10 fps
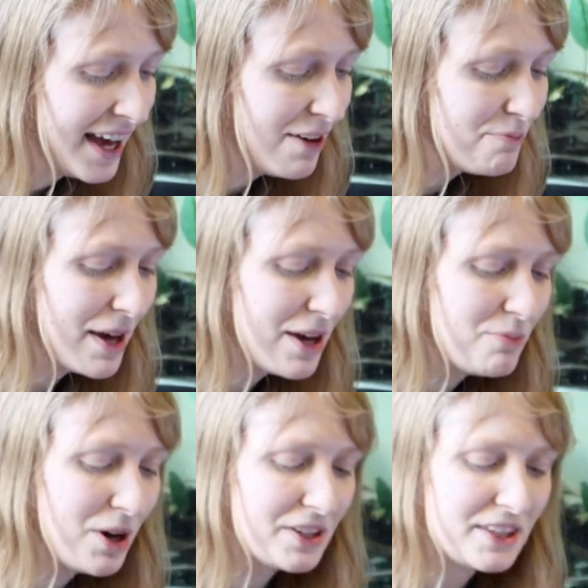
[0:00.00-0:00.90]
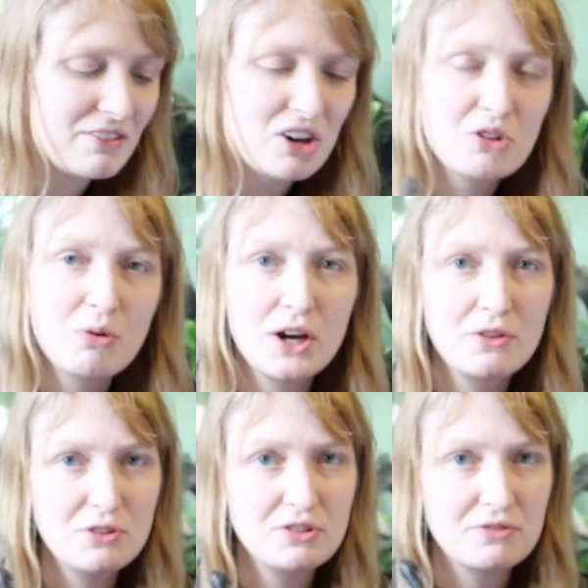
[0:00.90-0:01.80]
and bear in mind there are
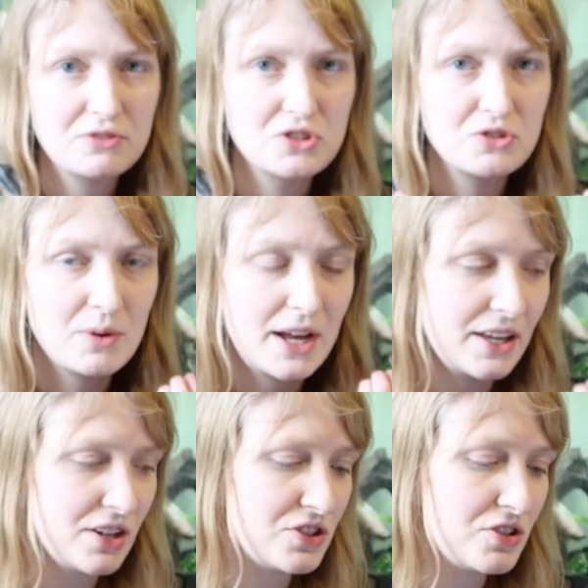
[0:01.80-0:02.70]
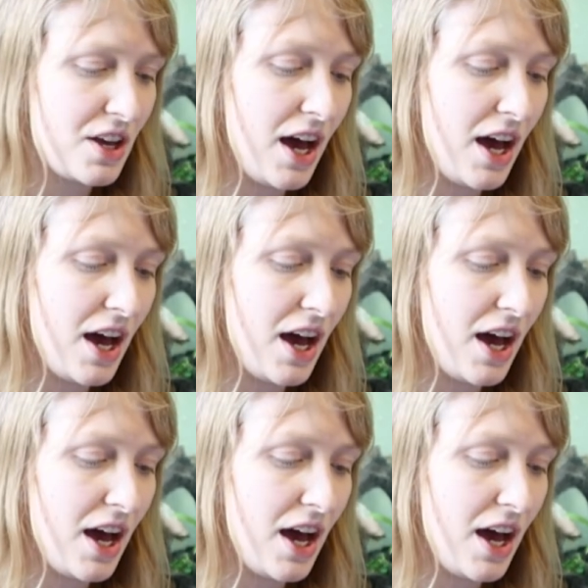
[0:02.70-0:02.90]
quite a few different Sewellias.